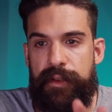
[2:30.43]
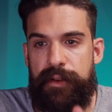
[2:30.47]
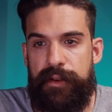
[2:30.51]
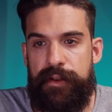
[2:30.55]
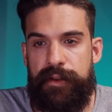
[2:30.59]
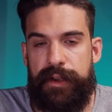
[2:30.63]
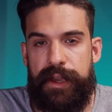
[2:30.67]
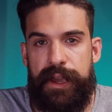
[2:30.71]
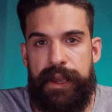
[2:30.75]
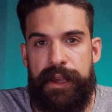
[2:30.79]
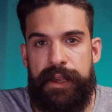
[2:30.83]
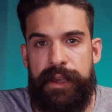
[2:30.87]

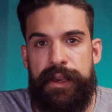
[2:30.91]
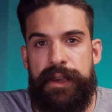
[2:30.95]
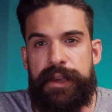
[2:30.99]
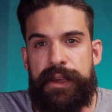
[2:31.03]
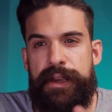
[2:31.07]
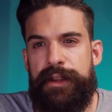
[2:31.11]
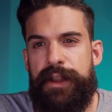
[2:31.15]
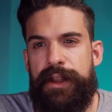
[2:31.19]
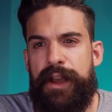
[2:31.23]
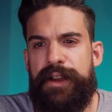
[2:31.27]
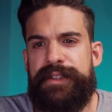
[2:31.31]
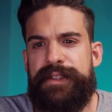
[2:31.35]
Okay,
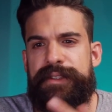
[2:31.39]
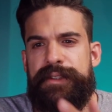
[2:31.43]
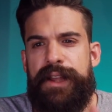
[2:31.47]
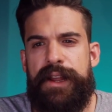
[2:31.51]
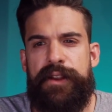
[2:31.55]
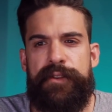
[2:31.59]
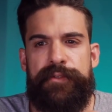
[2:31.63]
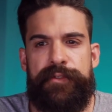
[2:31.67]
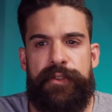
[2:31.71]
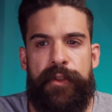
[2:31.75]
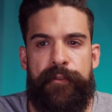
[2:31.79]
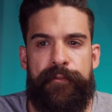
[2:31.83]
now
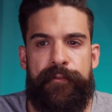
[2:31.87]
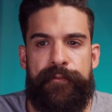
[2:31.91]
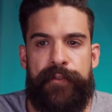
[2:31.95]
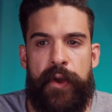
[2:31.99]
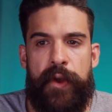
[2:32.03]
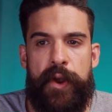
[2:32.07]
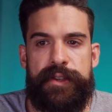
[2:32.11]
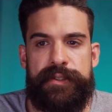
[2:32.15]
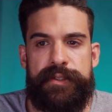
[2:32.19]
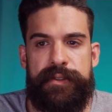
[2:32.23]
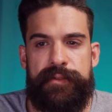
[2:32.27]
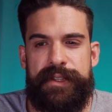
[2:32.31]
instead of the
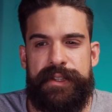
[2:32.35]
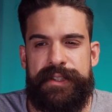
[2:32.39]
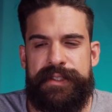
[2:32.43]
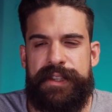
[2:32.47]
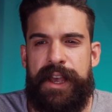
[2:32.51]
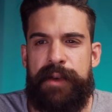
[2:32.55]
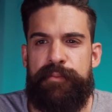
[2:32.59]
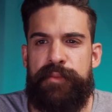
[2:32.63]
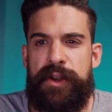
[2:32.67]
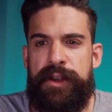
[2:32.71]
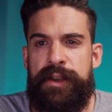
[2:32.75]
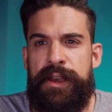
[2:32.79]
1st of
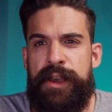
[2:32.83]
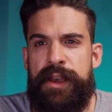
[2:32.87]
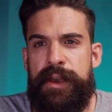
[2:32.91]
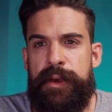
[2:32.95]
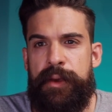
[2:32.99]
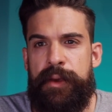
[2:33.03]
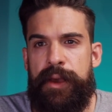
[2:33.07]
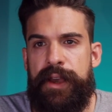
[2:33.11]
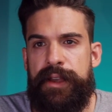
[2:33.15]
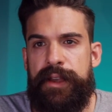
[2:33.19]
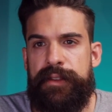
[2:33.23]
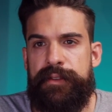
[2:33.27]
December,
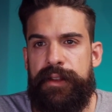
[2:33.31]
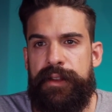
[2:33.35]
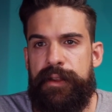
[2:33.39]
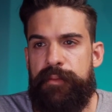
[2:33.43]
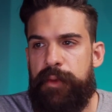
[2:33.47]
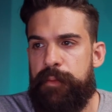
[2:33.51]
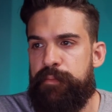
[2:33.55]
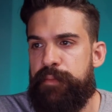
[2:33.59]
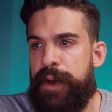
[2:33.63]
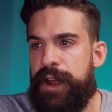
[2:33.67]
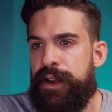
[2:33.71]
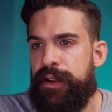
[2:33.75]
it's a
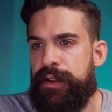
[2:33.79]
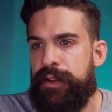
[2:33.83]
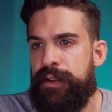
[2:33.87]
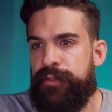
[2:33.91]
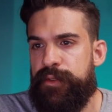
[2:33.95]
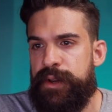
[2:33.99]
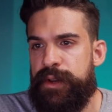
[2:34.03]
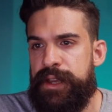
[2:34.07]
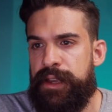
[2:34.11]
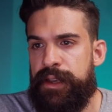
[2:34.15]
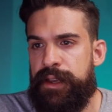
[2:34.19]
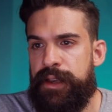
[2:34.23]
little bit better
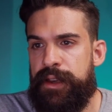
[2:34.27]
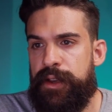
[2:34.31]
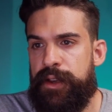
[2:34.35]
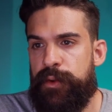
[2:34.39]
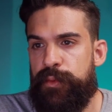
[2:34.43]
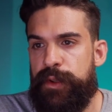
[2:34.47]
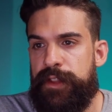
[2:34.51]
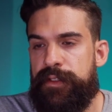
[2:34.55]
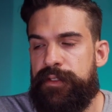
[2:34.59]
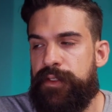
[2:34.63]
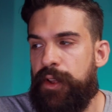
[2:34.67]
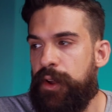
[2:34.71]
if we
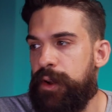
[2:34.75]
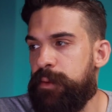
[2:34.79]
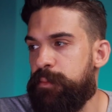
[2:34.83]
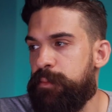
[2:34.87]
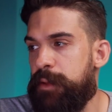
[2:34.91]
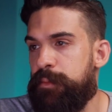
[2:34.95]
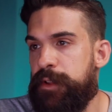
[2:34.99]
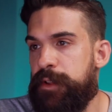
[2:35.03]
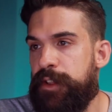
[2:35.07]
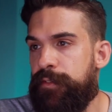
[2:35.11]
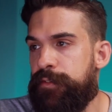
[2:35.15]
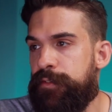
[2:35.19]
return
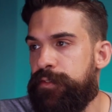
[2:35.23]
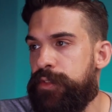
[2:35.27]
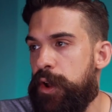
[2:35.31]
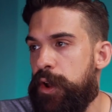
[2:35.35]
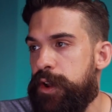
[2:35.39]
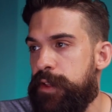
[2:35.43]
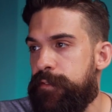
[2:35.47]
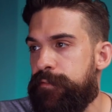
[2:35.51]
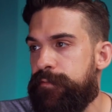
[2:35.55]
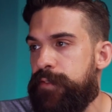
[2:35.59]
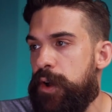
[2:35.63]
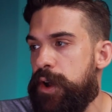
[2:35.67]
maybe the
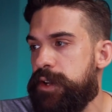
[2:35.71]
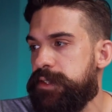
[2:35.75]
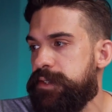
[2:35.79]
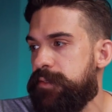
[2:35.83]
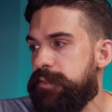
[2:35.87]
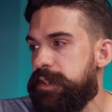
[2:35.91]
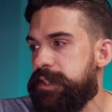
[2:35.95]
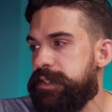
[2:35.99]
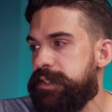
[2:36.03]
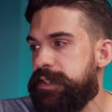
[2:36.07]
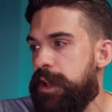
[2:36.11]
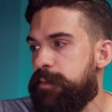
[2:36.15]
31st
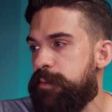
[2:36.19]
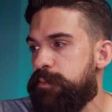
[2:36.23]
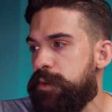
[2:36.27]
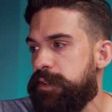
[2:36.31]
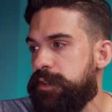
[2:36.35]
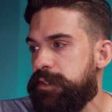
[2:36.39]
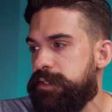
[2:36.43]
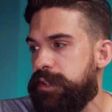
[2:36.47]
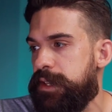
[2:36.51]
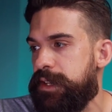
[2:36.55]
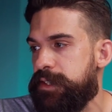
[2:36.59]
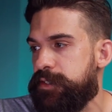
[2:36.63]
of
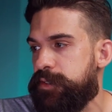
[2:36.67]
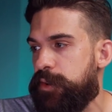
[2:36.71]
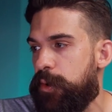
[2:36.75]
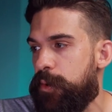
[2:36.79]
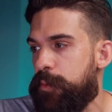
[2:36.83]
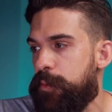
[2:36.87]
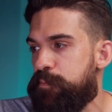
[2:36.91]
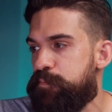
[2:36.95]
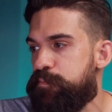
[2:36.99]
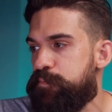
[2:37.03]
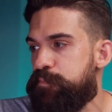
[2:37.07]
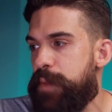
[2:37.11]
December. So let's
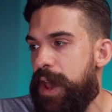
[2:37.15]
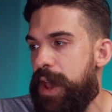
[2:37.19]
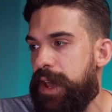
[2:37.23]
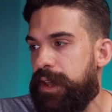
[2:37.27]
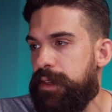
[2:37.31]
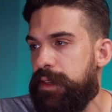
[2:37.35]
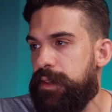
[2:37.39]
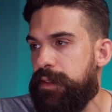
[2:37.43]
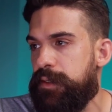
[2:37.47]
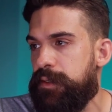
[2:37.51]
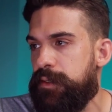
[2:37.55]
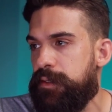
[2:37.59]
go
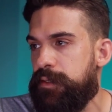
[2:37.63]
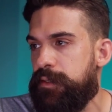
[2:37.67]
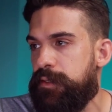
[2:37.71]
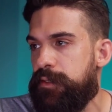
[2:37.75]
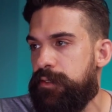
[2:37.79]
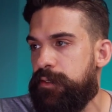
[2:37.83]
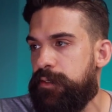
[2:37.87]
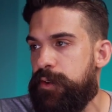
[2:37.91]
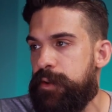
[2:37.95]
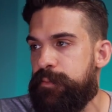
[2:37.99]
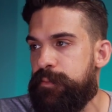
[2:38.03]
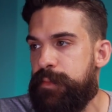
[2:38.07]
back
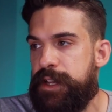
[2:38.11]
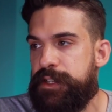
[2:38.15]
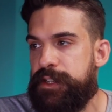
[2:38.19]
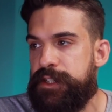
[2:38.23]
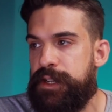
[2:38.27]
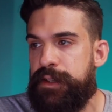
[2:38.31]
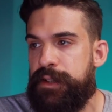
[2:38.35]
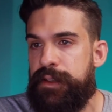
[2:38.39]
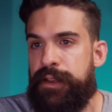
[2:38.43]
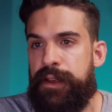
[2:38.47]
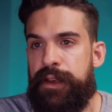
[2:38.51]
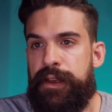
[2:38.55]
to our
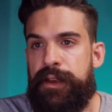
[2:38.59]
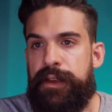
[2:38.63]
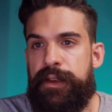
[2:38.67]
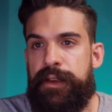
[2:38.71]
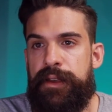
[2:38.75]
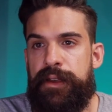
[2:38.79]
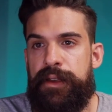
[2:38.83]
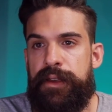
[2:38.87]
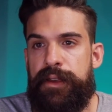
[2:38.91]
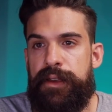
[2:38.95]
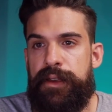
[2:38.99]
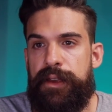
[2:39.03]
measure
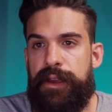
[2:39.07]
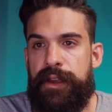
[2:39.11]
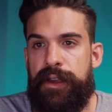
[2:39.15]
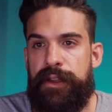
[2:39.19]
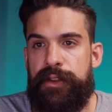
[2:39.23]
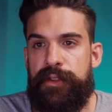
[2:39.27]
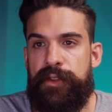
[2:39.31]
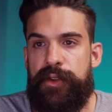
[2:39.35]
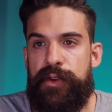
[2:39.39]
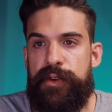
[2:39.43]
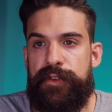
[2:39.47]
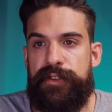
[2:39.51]

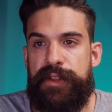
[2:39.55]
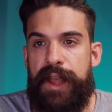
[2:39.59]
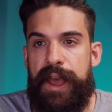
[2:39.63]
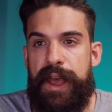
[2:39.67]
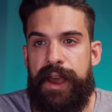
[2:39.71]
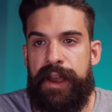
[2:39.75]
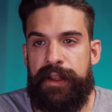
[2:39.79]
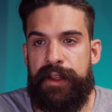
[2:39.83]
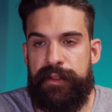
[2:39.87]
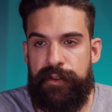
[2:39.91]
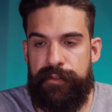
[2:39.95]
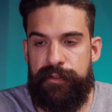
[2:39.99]
and use the
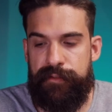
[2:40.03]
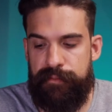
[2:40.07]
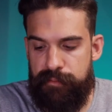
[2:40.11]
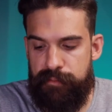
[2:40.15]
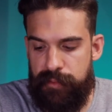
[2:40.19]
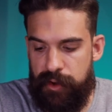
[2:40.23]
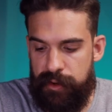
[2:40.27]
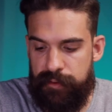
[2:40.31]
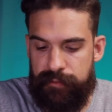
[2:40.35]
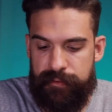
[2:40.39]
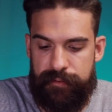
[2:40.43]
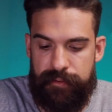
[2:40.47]
end of
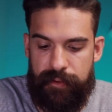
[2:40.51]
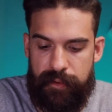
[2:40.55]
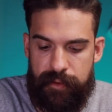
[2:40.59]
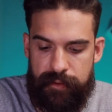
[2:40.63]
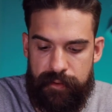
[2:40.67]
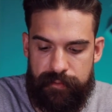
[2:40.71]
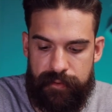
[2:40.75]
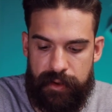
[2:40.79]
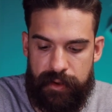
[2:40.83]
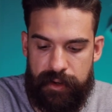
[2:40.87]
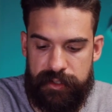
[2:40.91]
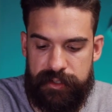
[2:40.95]
month
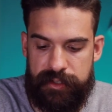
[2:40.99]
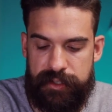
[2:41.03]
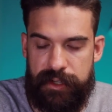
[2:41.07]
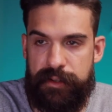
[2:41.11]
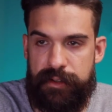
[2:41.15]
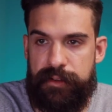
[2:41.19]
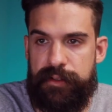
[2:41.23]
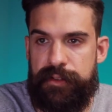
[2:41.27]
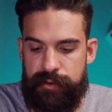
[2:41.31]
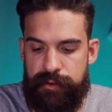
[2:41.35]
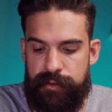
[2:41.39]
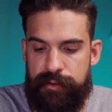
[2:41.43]
function
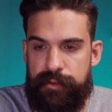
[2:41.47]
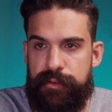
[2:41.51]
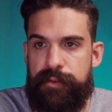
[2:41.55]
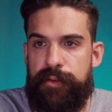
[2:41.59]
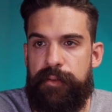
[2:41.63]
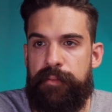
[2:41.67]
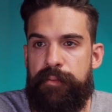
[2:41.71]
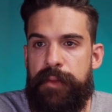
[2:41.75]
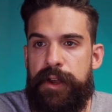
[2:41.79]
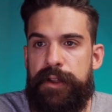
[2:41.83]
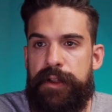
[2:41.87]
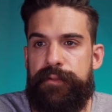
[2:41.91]
called
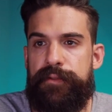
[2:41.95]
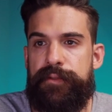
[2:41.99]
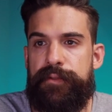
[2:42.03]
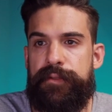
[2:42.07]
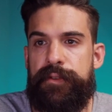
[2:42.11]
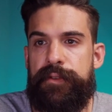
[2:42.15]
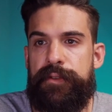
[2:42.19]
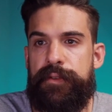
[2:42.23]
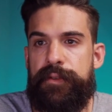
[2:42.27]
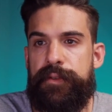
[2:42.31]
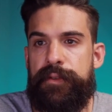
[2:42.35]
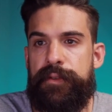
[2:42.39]
oh, month.